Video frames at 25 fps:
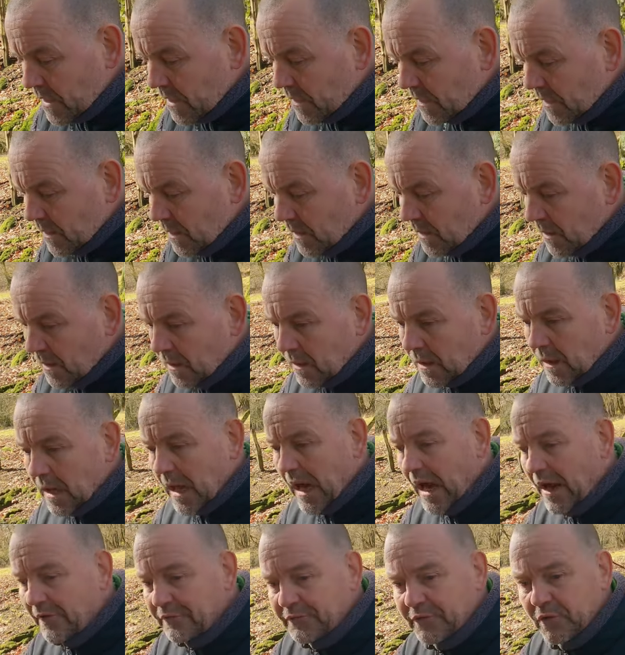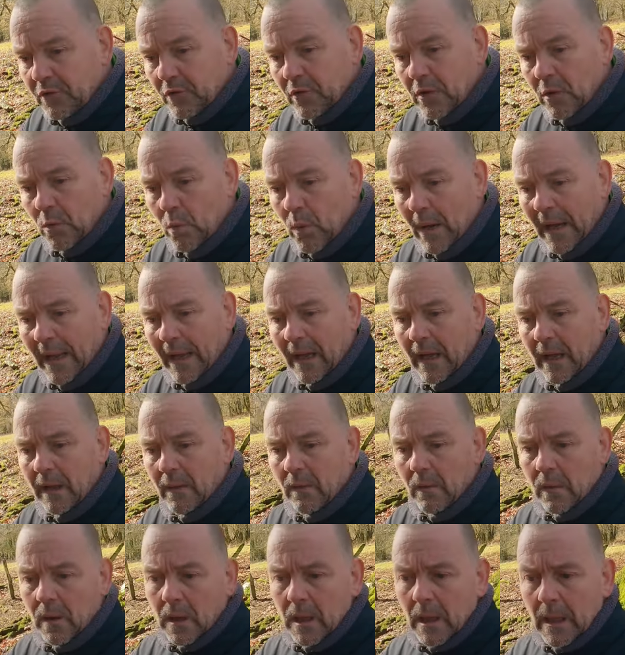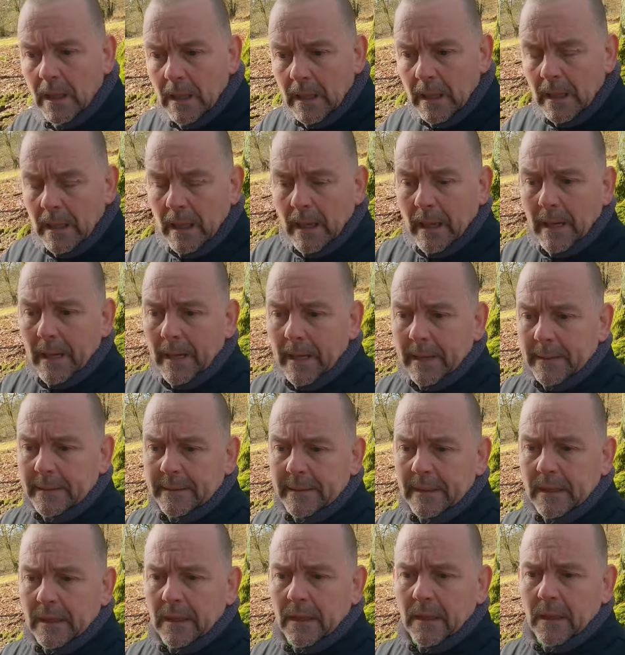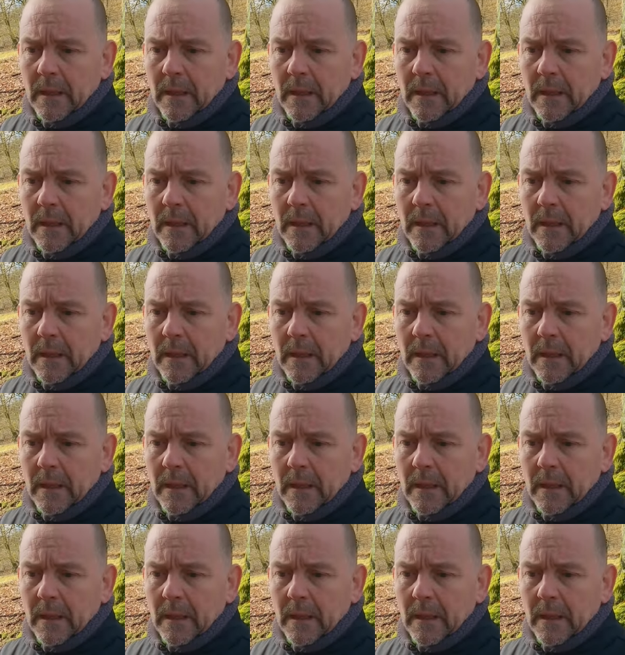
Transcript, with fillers: after a while and